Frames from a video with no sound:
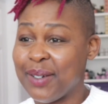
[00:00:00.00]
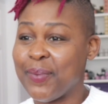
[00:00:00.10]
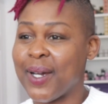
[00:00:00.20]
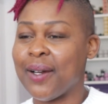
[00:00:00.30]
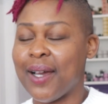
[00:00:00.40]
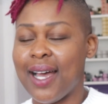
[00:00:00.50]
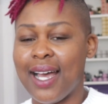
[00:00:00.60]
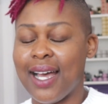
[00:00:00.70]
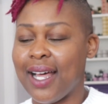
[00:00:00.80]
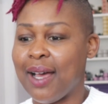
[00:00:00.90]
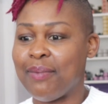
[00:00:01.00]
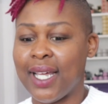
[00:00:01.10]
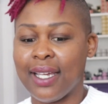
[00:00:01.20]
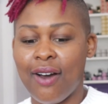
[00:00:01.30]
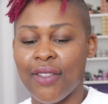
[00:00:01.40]
But I'm
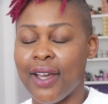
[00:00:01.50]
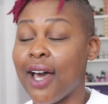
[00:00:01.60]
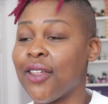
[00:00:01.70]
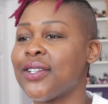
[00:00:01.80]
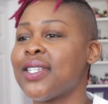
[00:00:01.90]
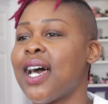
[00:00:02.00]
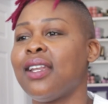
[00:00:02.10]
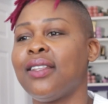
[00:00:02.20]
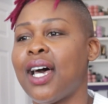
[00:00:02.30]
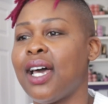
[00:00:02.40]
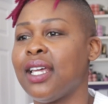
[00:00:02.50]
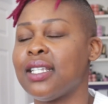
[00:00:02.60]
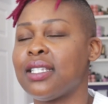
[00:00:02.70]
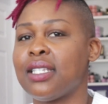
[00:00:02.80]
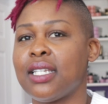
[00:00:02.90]
like, on the other side of that
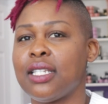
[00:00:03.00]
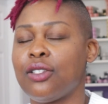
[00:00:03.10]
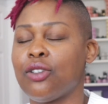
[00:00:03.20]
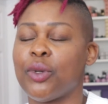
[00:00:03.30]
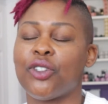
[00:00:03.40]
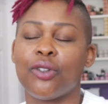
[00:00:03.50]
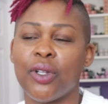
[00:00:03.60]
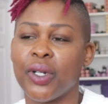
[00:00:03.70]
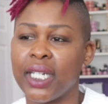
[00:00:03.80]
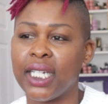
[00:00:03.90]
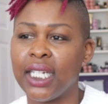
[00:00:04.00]
is so much glory.